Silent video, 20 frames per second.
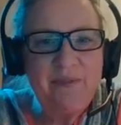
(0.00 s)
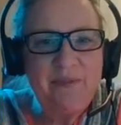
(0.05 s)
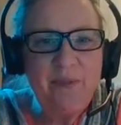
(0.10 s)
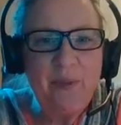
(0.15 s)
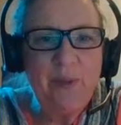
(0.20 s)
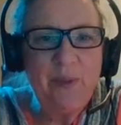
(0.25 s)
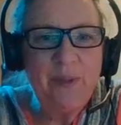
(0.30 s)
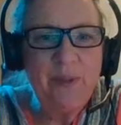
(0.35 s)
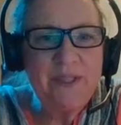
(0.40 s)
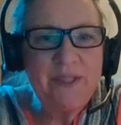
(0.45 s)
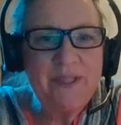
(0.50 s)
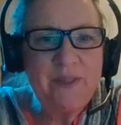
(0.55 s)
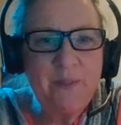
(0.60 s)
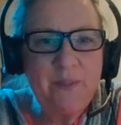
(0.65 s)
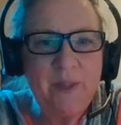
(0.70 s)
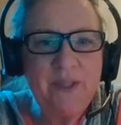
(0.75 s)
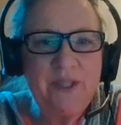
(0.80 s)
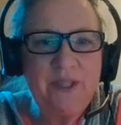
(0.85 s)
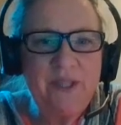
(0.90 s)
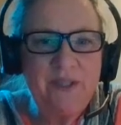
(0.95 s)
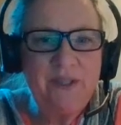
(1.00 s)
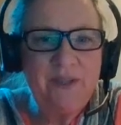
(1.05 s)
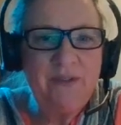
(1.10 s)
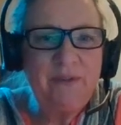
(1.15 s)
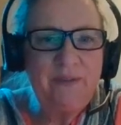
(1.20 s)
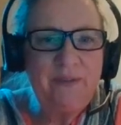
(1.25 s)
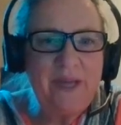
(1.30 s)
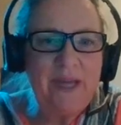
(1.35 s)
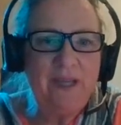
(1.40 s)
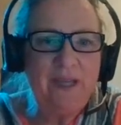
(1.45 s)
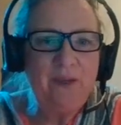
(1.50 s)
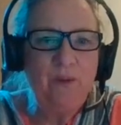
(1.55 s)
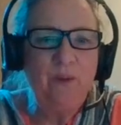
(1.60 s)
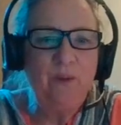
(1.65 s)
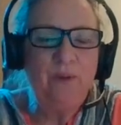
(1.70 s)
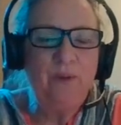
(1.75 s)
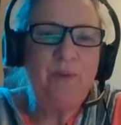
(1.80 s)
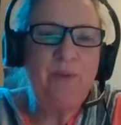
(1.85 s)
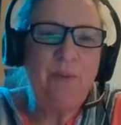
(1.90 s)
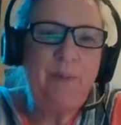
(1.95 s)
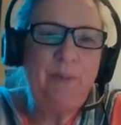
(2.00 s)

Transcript: of all, I just want to thank all of the